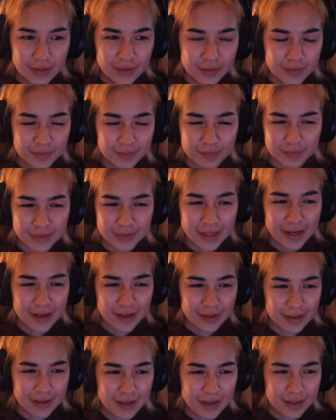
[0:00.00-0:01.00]
Yeah,
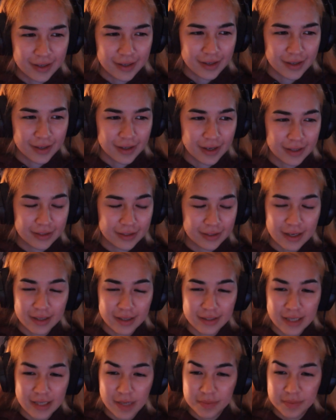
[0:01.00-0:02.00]
I uh, I got
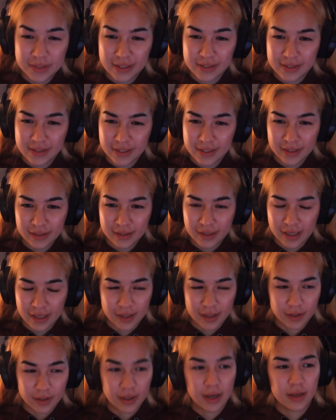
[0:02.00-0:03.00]
top 16. I
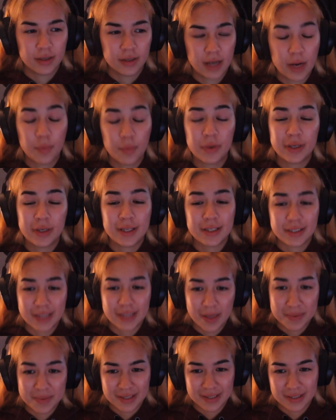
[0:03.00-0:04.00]
and I went into top
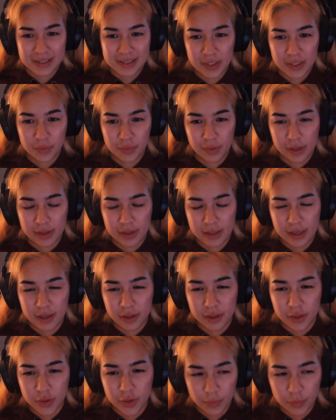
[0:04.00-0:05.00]
16 with a
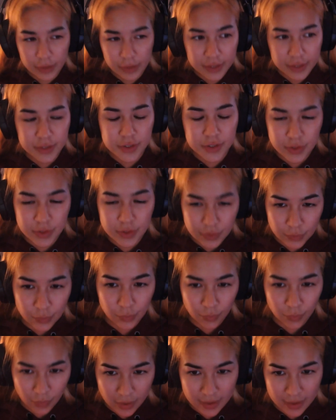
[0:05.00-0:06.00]

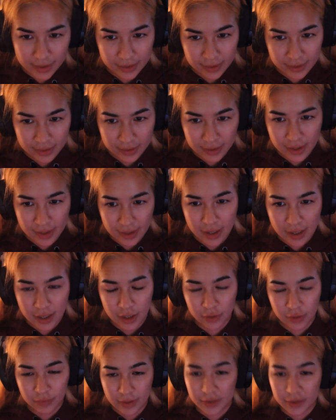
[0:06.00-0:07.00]
3-2-1 uh,
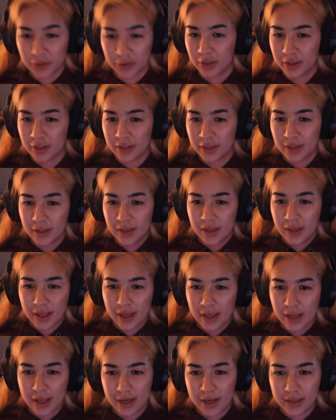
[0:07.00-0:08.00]
record.
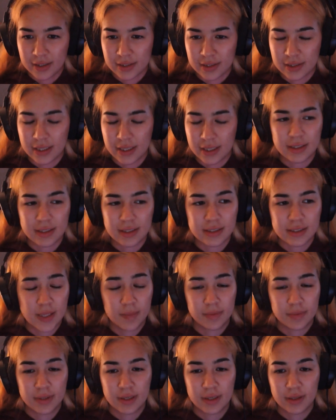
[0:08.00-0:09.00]
Mm-hmm. And mm-hmm. they did the same
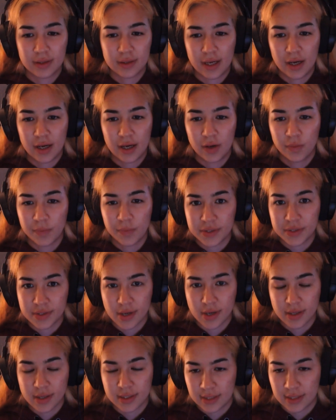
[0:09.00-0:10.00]
thing that we saw
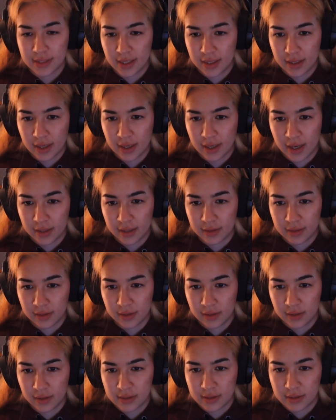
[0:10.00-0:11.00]
today at
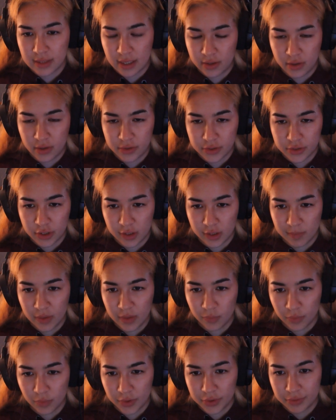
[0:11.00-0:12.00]
the Sad Knots tournament,
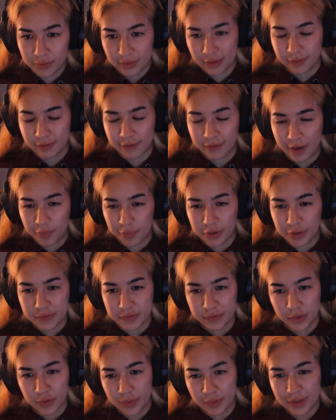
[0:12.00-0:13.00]
where you get five points for
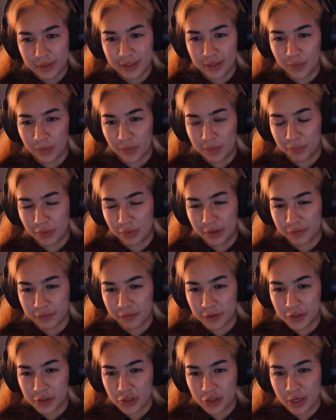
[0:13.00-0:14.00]
a win and one point for a
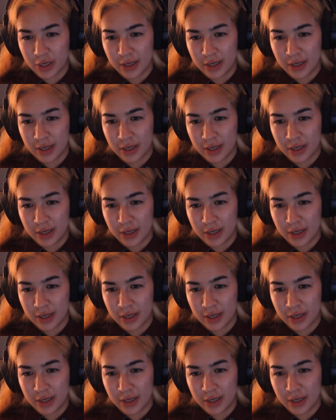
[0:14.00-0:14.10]
draw.